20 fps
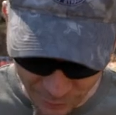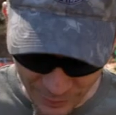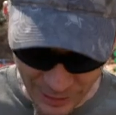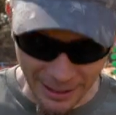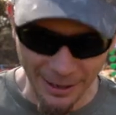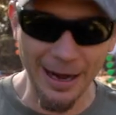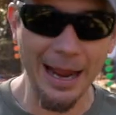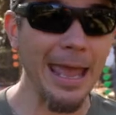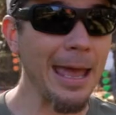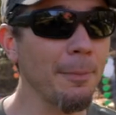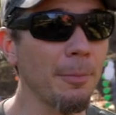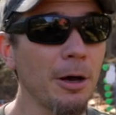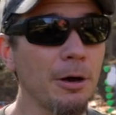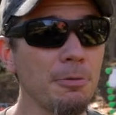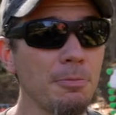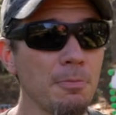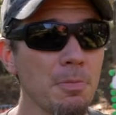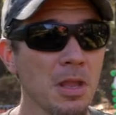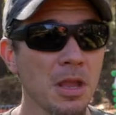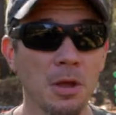Fire
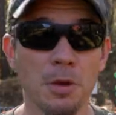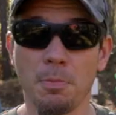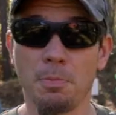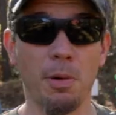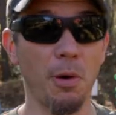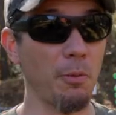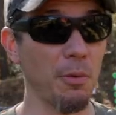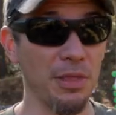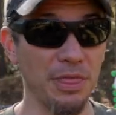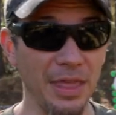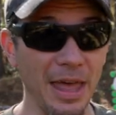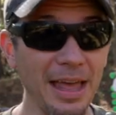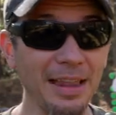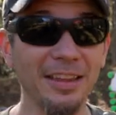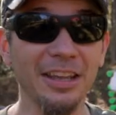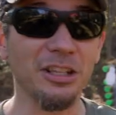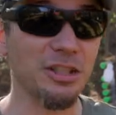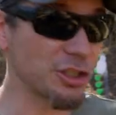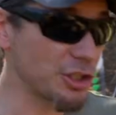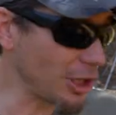ammo. But with that,
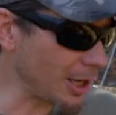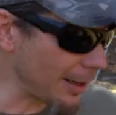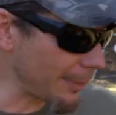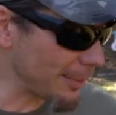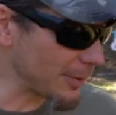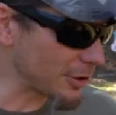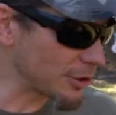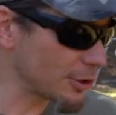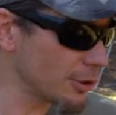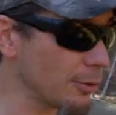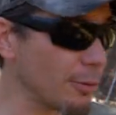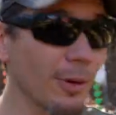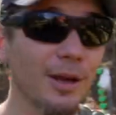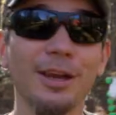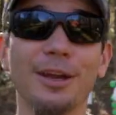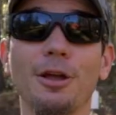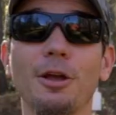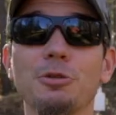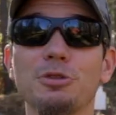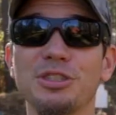let's shut up and shoot. We're
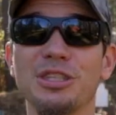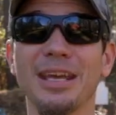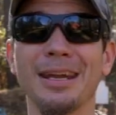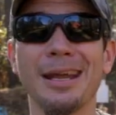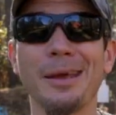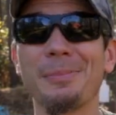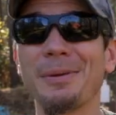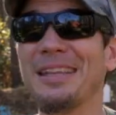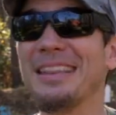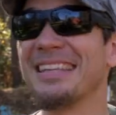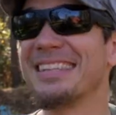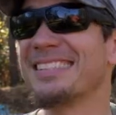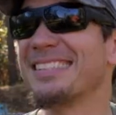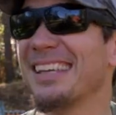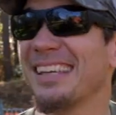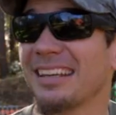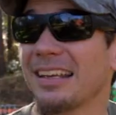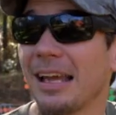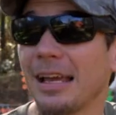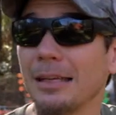gonna go set up in the
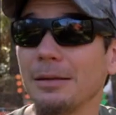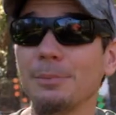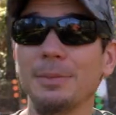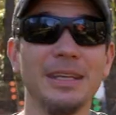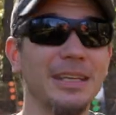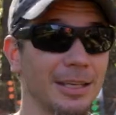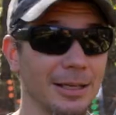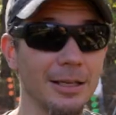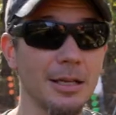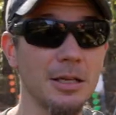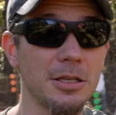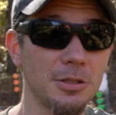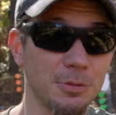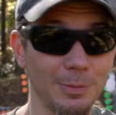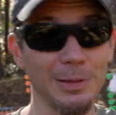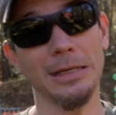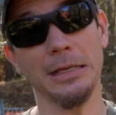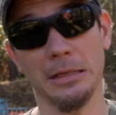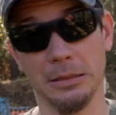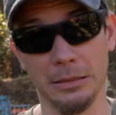sunlight because
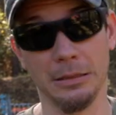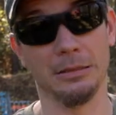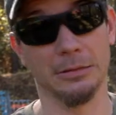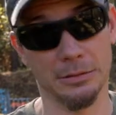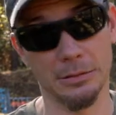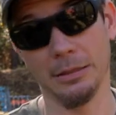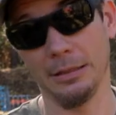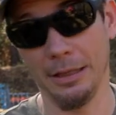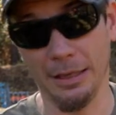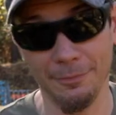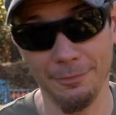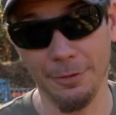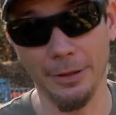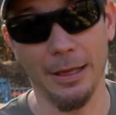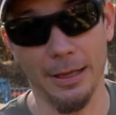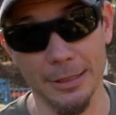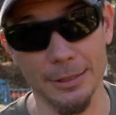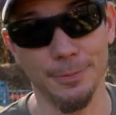we need the sunlight for the high